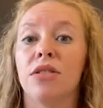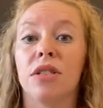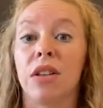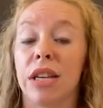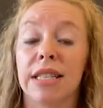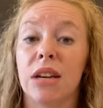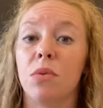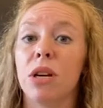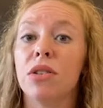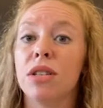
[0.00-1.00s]
So like I said,
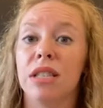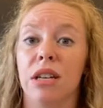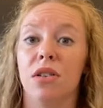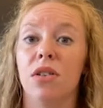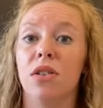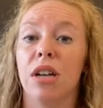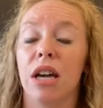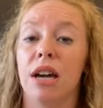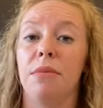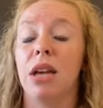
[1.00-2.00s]
we are still
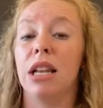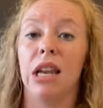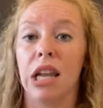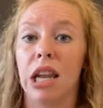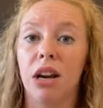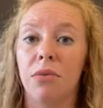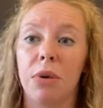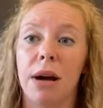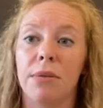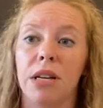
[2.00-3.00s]
in need of
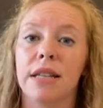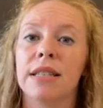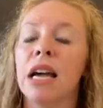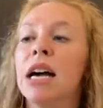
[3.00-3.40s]
properties,